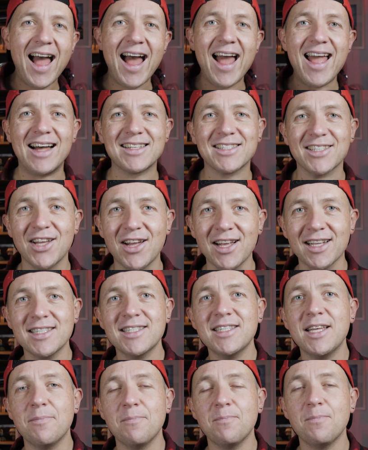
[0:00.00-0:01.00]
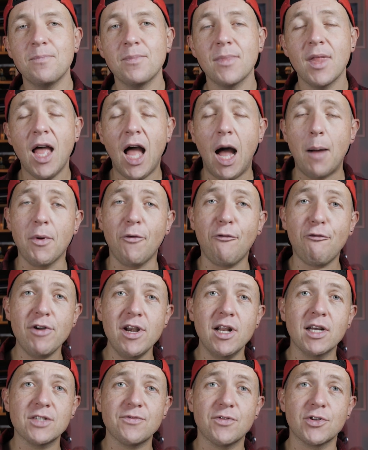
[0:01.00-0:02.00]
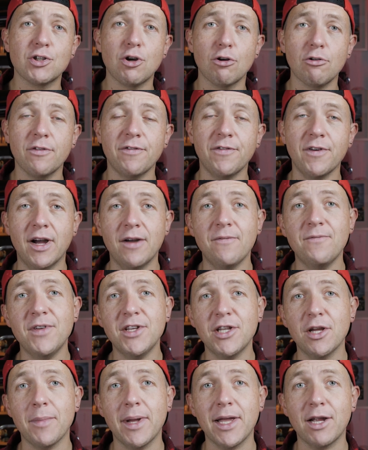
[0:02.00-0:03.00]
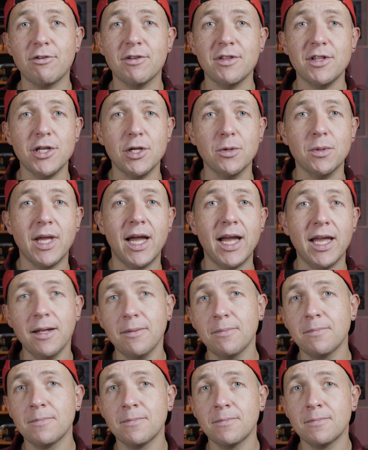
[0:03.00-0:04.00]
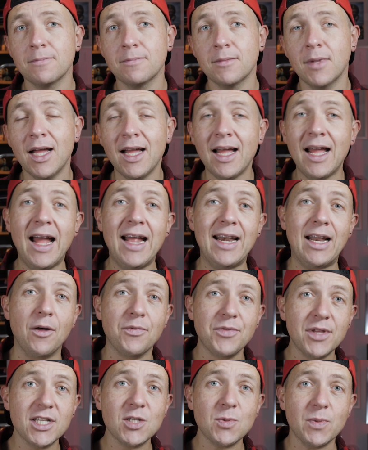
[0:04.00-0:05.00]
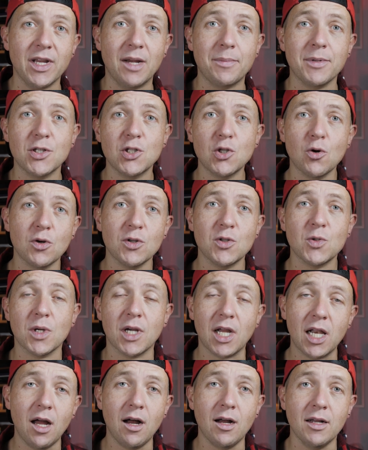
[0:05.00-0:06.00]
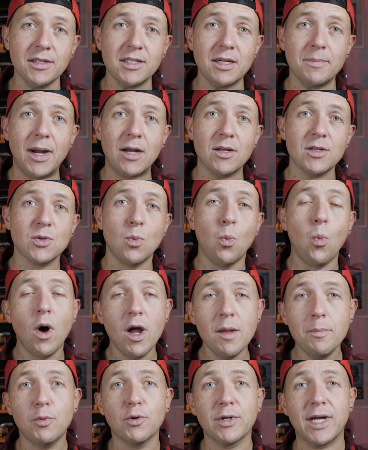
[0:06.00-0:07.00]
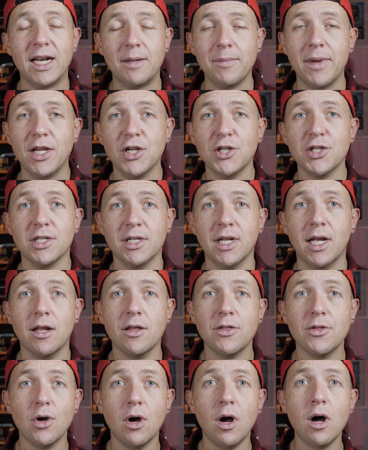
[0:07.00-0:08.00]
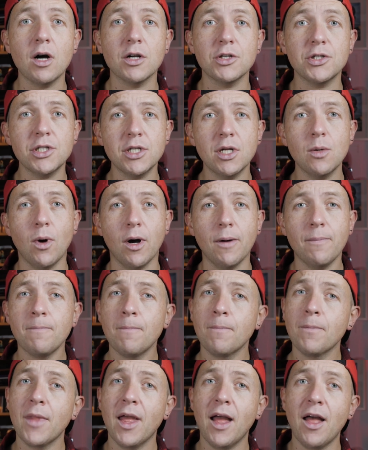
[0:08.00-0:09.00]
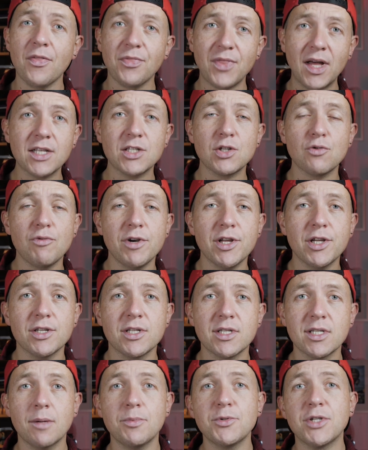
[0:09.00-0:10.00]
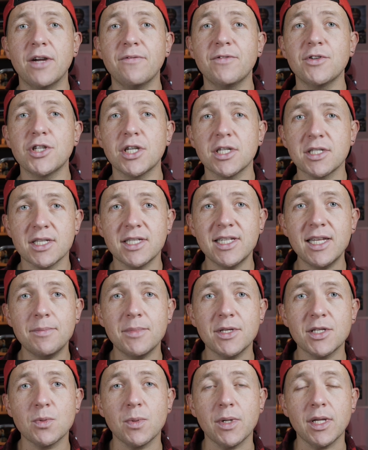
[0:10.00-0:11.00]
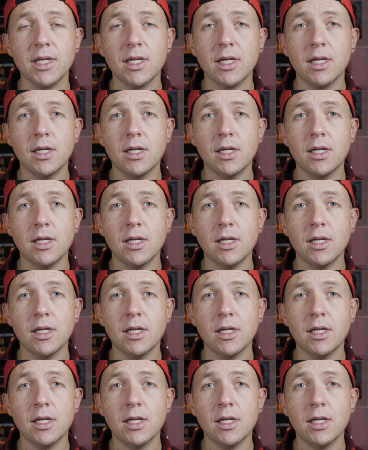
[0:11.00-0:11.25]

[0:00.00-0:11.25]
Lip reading: Hey, how's it going? It's Tim. I'm a freelance photographer and video maker in the UK. Now this week I've been talking to a client about some whiteboard animation and I thought, do you know what? That's a really good subject for just a tip this week.